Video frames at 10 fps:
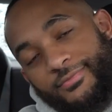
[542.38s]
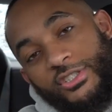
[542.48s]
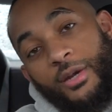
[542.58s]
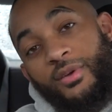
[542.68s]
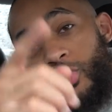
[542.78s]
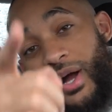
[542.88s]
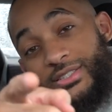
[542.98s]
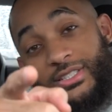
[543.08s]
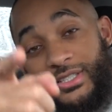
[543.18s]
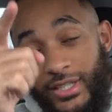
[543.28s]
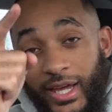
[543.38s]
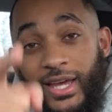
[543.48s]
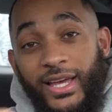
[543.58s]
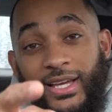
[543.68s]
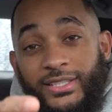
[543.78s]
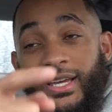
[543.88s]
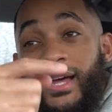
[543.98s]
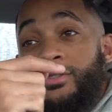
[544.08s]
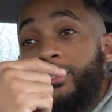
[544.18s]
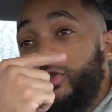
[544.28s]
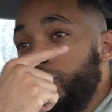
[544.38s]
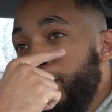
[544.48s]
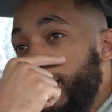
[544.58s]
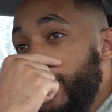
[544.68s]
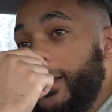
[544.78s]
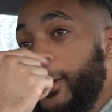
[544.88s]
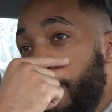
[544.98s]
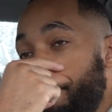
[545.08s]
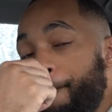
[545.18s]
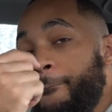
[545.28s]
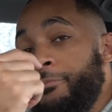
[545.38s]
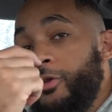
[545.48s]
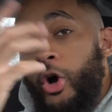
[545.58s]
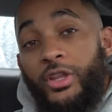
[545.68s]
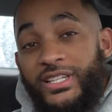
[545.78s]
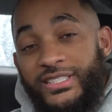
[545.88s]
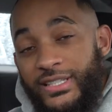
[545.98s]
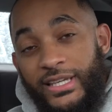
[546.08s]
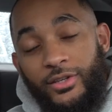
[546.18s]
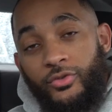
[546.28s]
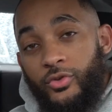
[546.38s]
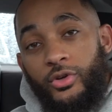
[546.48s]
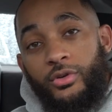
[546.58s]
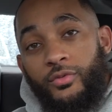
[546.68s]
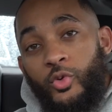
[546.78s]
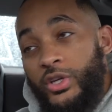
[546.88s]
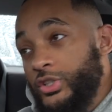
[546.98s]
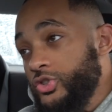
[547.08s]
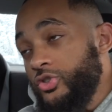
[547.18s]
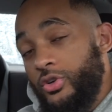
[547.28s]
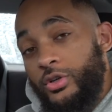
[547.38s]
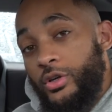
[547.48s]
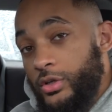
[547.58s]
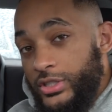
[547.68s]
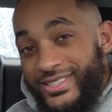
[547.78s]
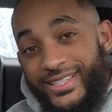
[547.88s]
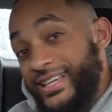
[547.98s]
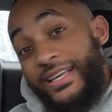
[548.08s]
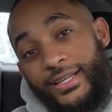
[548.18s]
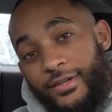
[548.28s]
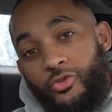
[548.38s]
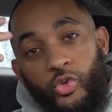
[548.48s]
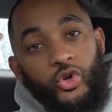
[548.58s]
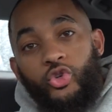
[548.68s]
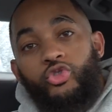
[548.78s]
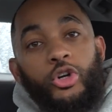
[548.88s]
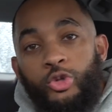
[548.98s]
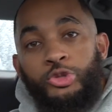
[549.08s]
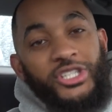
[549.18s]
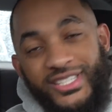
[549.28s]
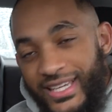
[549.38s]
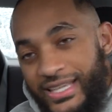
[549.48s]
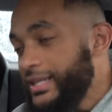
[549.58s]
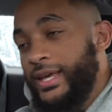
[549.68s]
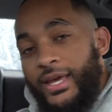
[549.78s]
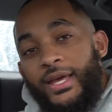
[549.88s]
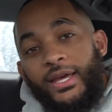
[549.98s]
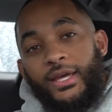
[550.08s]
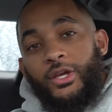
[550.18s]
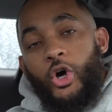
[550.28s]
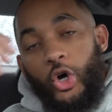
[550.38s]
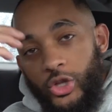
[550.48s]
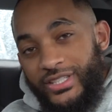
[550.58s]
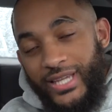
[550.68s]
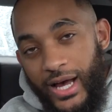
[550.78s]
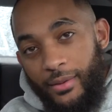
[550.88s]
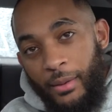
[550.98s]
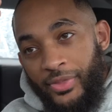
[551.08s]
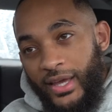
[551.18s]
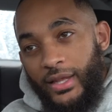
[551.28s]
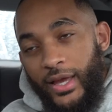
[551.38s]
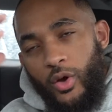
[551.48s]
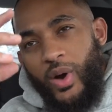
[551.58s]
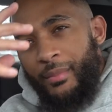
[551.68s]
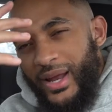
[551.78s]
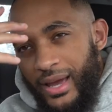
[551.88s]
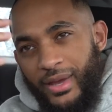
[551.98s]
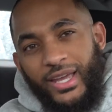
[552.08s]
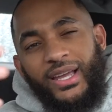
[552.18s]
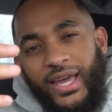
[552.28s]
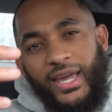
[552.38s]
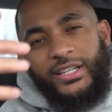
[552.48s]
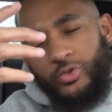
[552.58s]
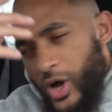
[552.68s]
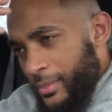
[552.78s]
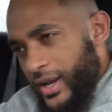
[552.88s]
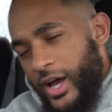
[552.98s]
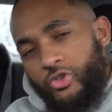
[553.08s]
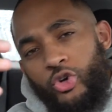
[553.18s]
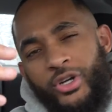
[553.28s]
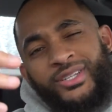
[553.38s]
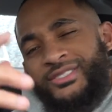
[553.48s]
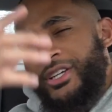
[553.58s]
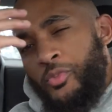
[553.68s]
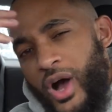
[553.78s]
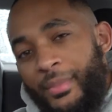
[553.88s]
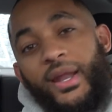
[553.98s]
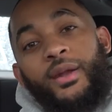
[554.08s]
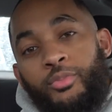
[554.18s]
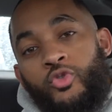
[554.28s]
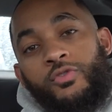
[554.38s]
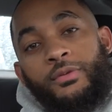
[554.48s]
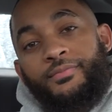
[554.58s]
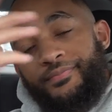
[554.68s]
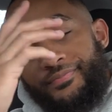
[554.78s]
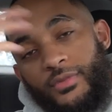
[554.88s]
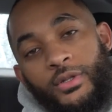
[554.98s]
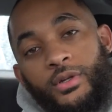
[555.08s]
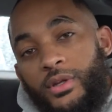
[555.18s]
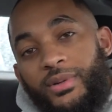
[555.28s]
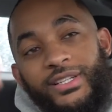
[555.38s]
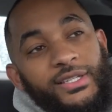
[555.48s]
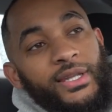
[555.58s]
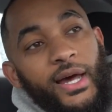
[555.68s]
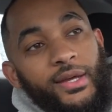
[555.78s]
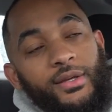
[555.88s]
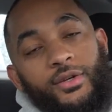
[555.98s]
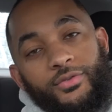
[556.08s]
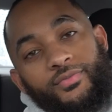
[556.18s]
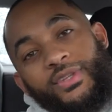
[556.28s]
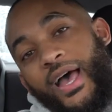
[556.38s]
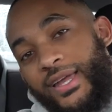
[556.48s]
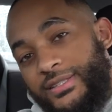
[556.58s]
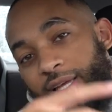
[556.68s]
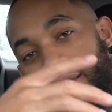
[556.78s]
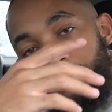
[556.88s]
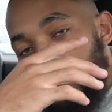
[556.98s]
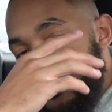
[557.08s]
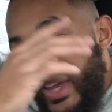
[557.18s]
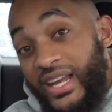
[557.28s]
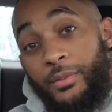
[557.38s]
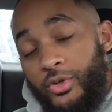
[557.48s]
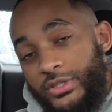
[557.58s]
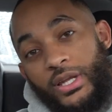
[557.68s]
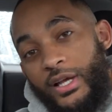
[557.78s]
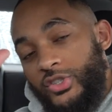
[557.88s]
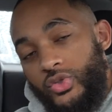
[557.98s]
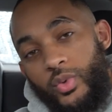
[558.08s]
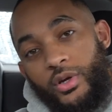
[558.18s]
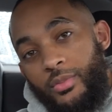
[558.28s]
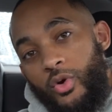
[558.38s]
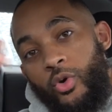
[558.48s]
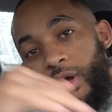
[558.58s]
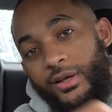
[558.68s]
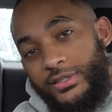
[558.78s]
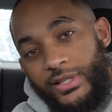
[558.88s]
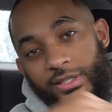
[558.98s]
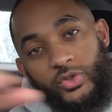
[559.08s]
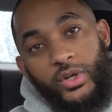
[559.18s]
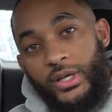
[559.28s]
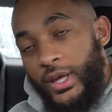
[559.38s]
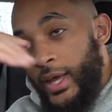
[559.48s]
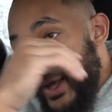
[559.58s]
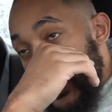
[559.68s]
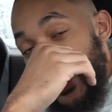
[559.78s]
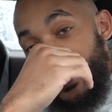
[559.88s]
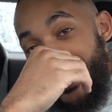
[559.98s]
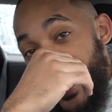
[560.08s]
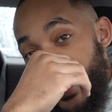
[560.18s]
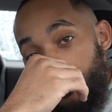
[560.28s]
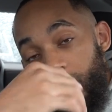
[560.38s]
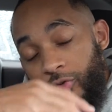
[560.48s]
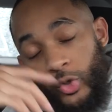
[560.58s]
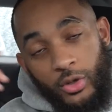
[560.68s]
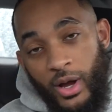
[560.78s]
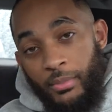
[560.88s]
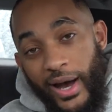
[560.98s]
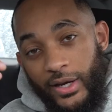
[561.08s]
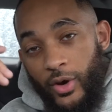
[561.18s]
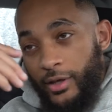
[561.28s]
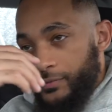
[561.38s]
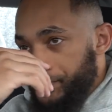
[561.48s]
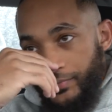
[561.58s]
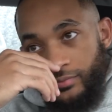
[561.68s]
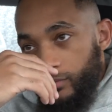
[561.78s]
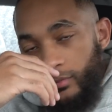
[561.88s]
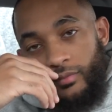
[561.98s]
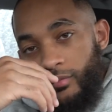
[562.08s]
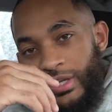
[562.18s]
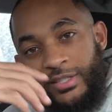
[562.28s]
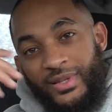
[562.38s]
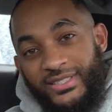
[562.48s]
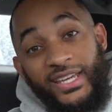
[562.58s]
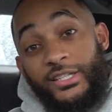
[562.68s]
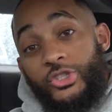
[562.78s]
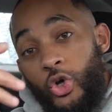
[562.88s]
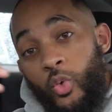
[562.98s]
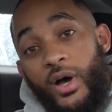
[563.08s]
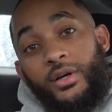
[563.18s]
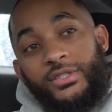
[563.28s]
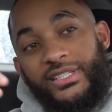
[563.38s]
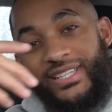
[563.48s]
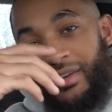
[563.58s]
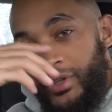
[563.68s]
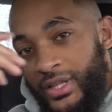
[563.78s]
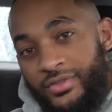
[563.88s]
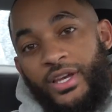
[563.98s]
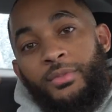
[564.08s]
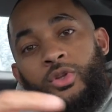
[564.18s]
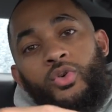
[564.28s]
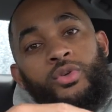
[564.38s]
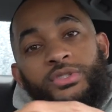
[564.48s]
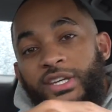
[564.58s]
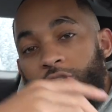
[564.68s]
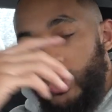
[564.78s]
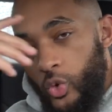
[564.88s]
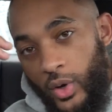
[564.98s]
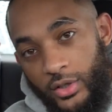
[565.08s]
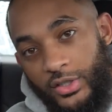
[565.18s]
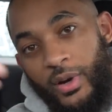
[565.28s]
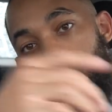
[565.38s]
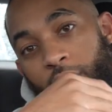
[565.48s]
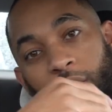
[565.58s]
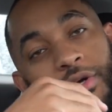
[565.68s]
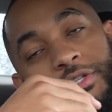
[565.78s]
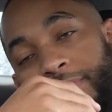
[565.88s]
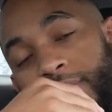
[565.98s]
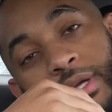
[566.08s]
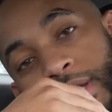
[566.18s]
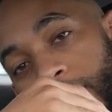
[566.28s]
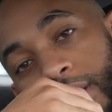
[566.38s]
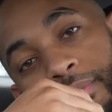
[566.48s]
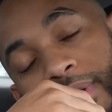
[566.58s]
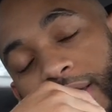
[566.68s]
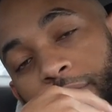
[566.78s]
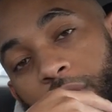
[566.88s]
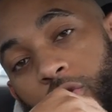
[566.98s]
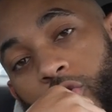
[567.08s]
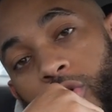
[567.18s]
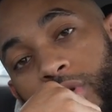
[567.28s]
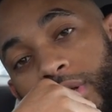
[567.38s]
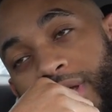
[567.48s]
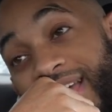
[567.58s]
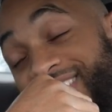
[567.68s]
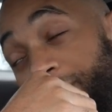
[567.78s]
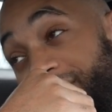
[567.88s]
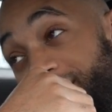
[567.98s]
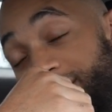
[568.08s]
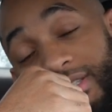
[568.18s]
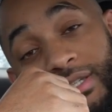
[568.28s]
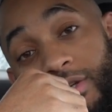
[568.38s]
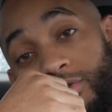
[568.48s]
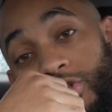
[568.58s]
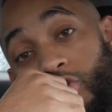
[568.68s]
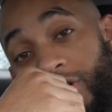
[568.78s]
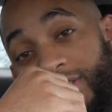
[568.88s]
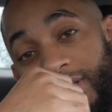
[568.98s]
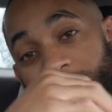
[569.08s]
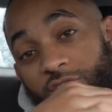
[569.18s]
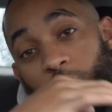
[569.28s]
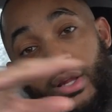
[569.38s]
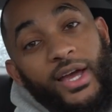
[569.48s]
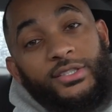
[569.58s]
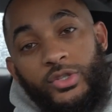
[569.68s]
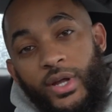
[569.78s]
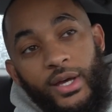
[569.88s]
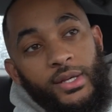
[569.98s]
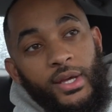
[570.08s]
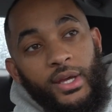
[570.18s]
Jeremy, if you're watching this, shout out to you, man. All it is eating, for real. If you wanna get stronger, just eat. If you wanna grow, just eat. All this time, I'm thinking like, why am I not making gains? Why am I not growing in the gym? Why am I not improving? Literally because of the diet, you know. Diet is like 80%, I swear, bro. Workouts is like 20. Now that I've been fueling my body right, it's been taking so well to these heavy lifts I've been doing, taking so well to my workout regimen. Man, I've been growing exponentially. It was crazy. I swear, I lied to you not.